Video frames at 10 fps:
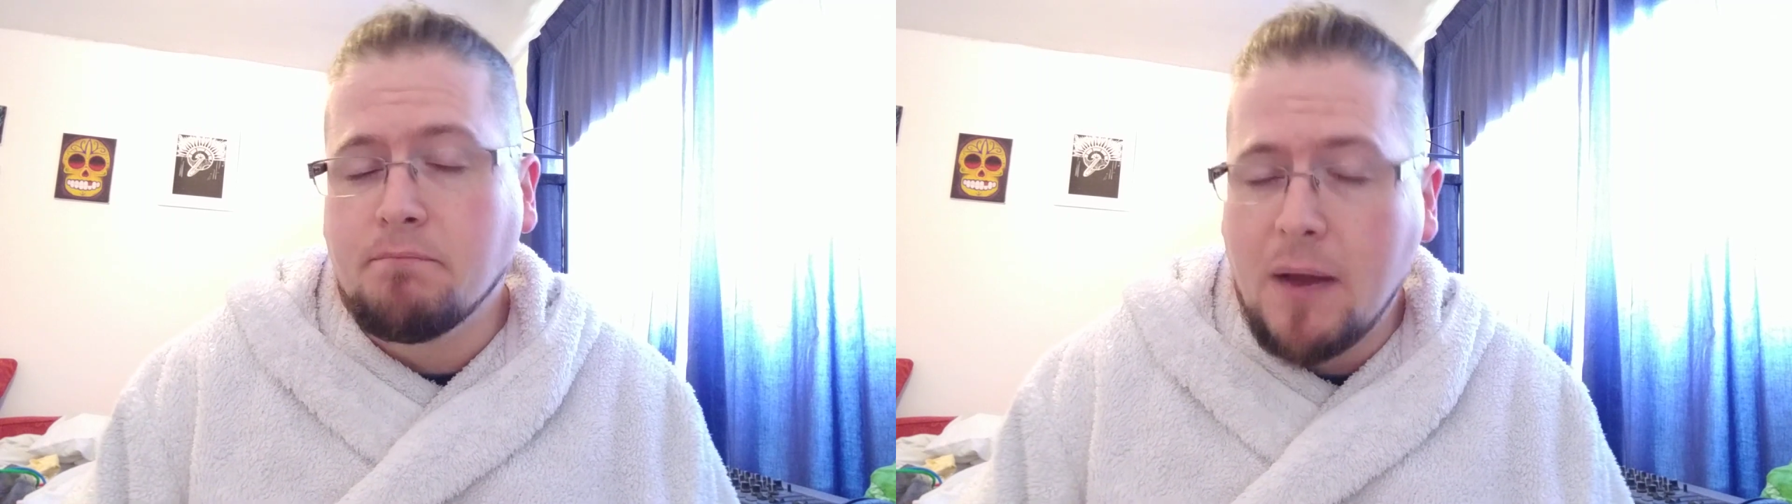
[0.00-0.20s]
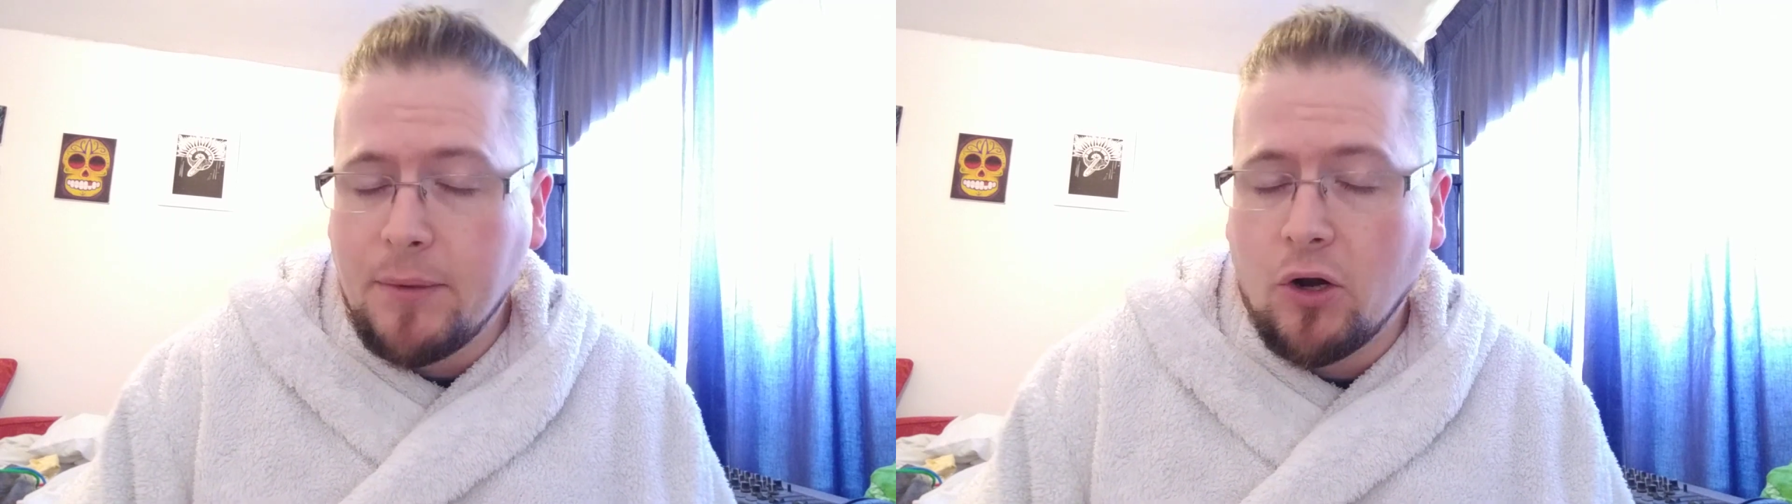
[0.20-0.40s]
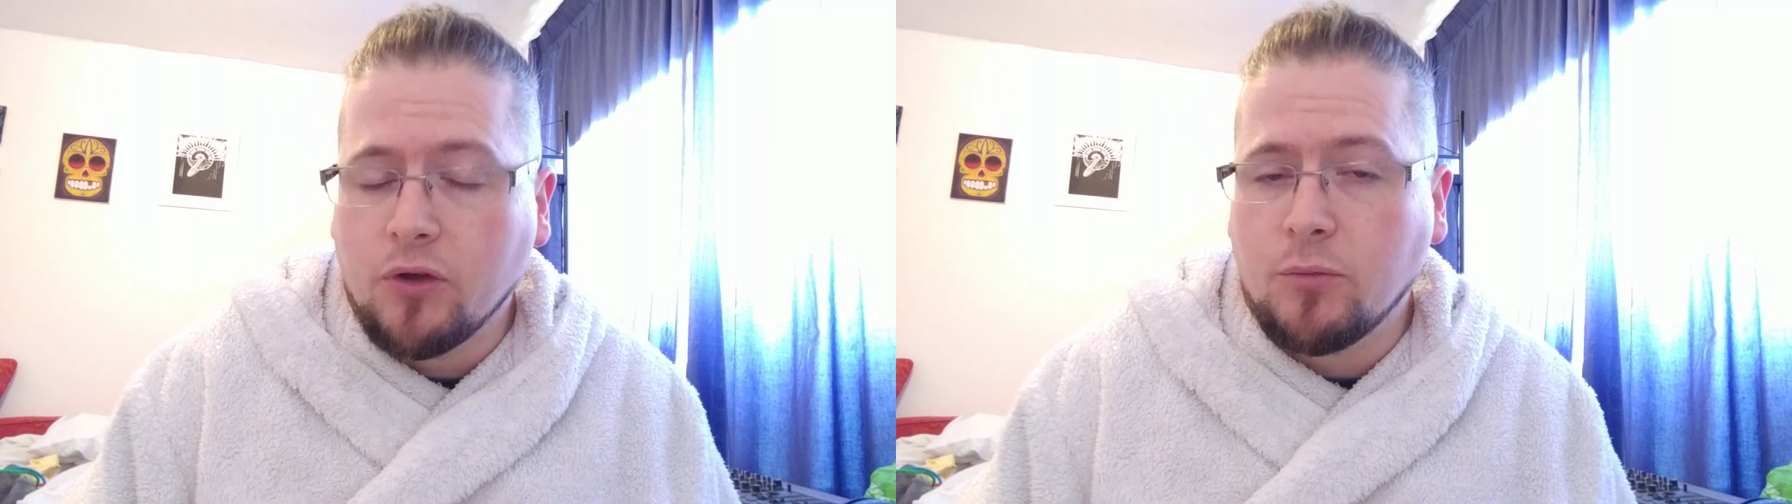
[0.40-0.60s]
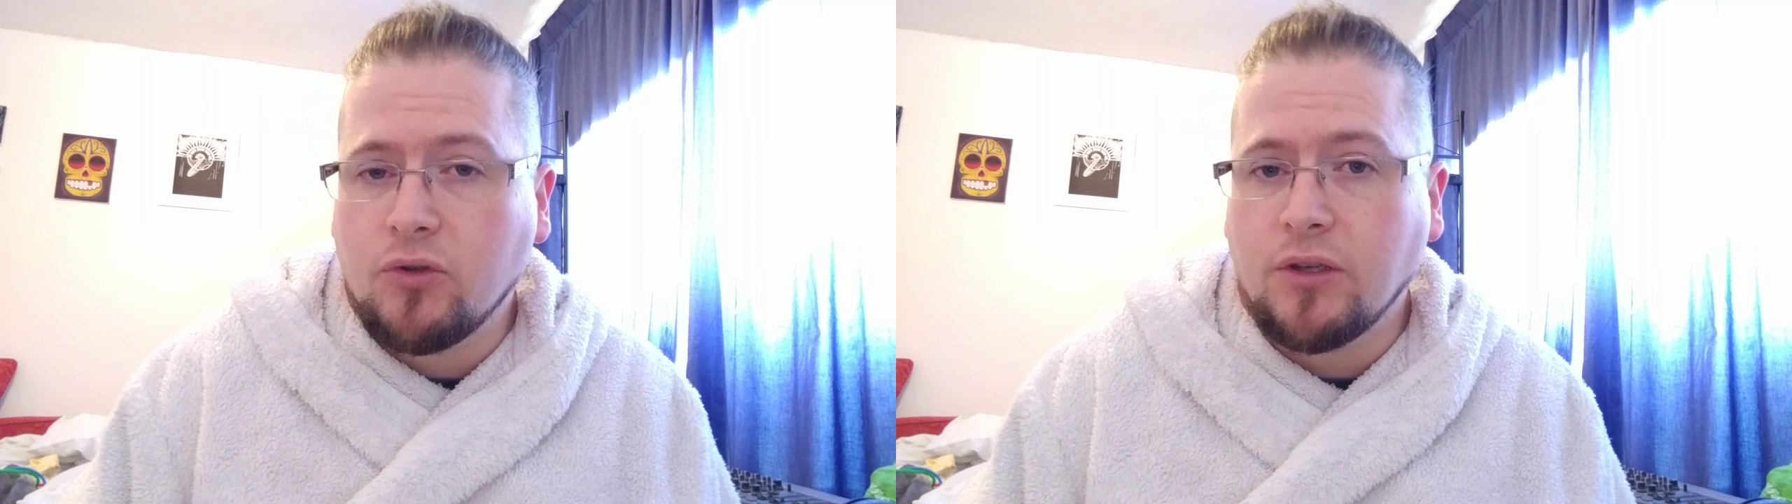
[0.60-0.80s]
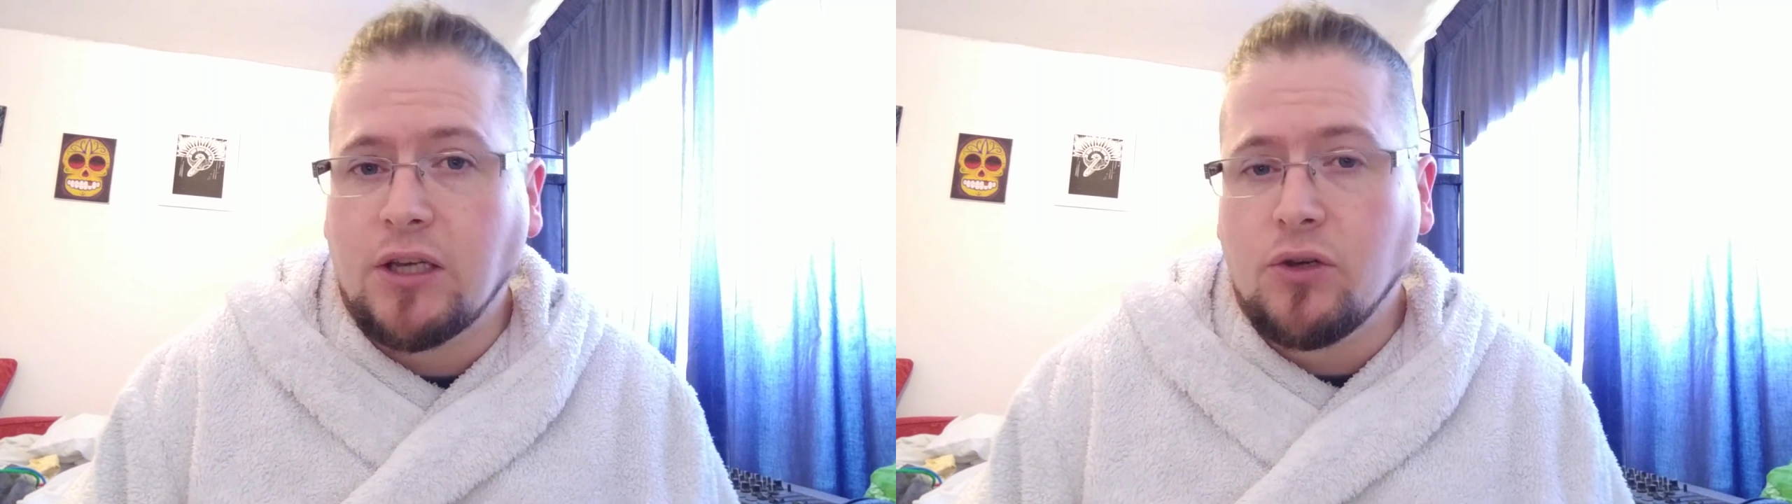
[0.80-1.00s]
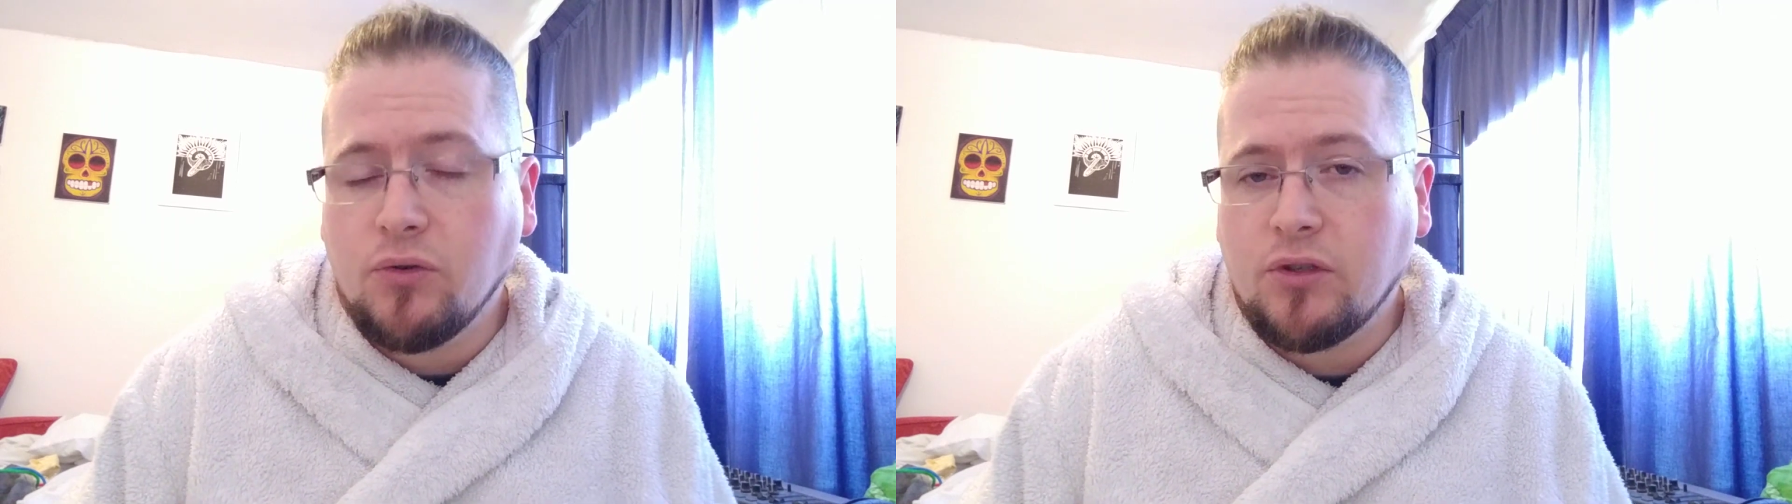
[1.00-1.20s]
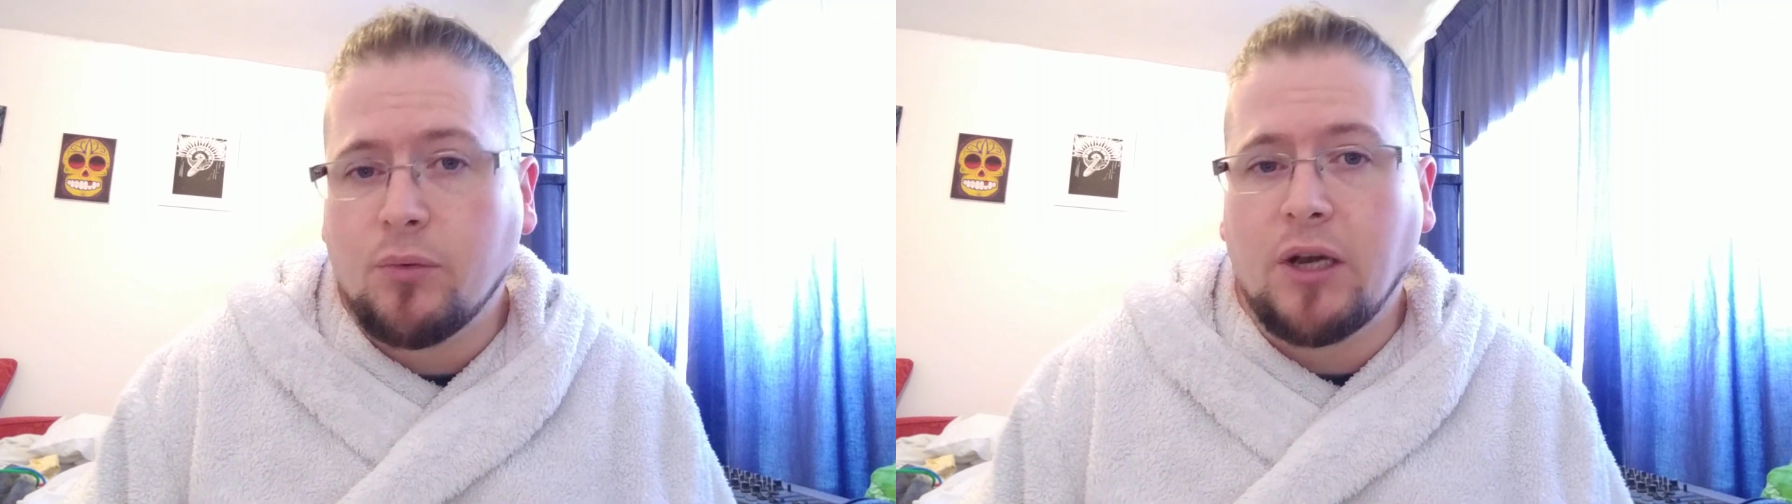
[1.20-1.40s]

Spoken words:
maybe not as much as he used